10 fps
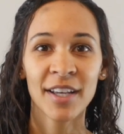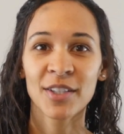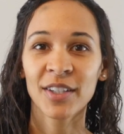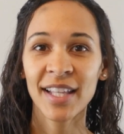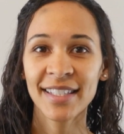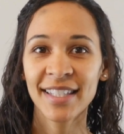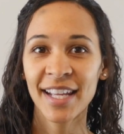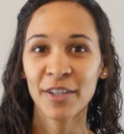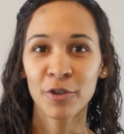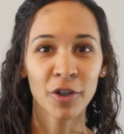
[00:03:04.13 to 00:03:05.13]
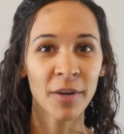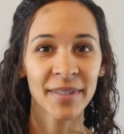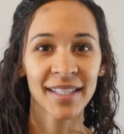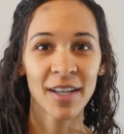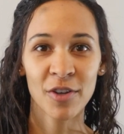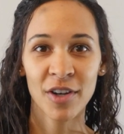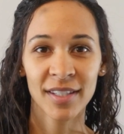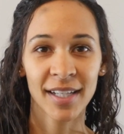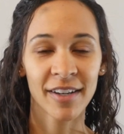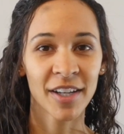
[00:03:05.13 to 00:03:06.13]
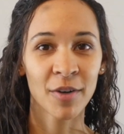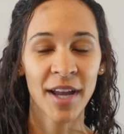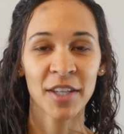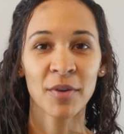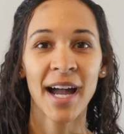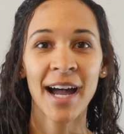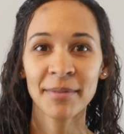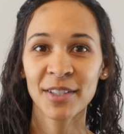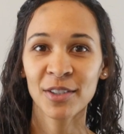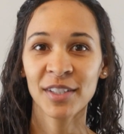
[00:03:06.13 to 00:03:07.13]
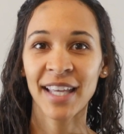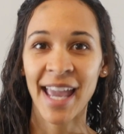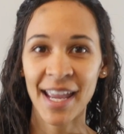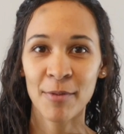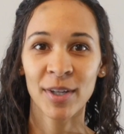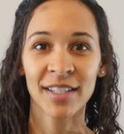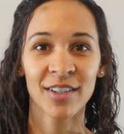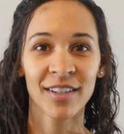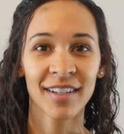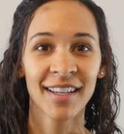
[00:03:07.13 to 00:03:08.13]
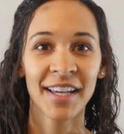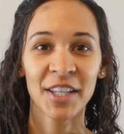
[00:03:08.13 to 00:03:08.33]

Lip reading: So let's say you grew up in Southern Ontario and you absolutely hate winter.